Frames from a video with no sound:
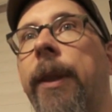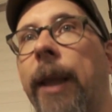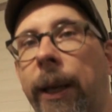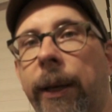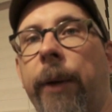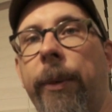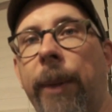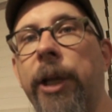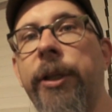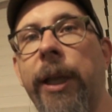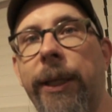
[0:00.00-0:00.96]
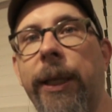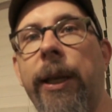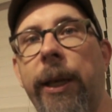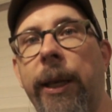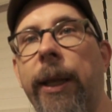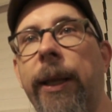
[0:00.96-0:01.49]
That, that reminds you that, the,
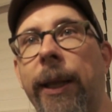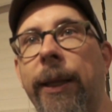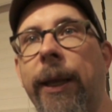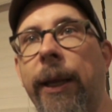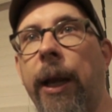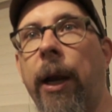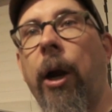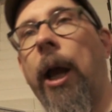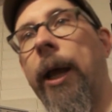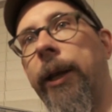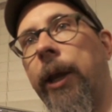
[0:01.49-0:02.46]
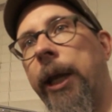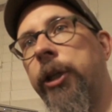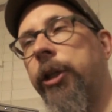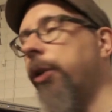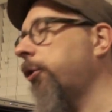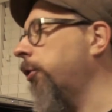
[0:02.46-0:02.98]
that they are on the
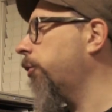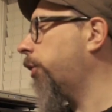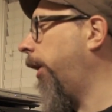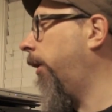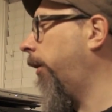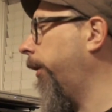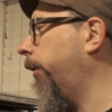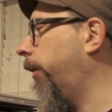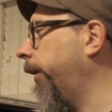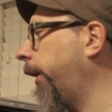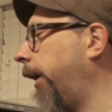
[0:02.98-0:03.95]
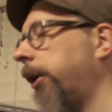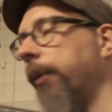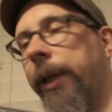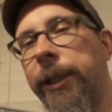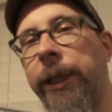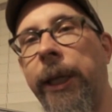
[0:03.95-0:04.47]
H D two channel here on K
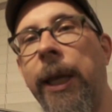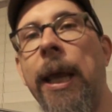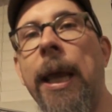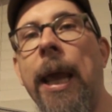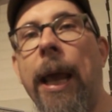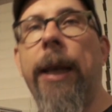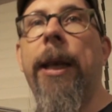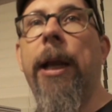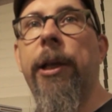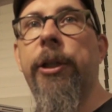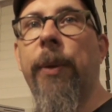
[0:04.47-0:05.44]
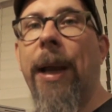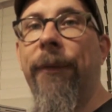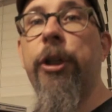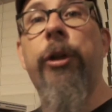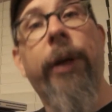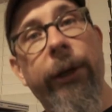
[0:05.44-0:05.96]
Q A C, and then they also have
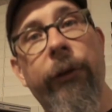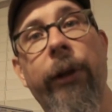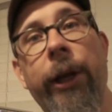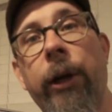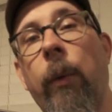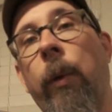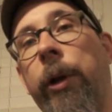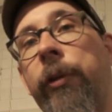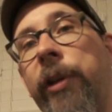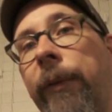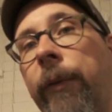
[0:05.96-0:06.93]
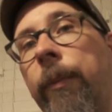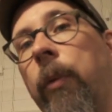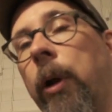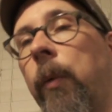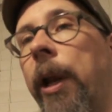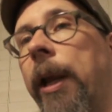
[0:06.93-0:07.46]
a translator at one oh seven
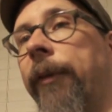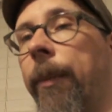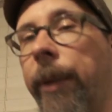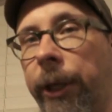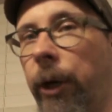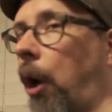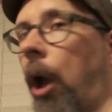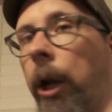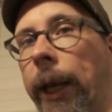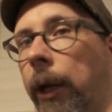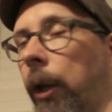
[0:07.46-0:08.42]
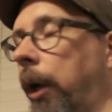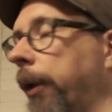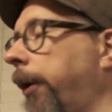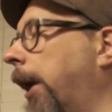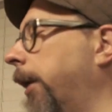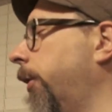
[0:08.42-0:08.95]
point one F M, but they're all analog,
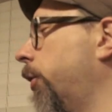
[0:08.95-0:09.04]
they're not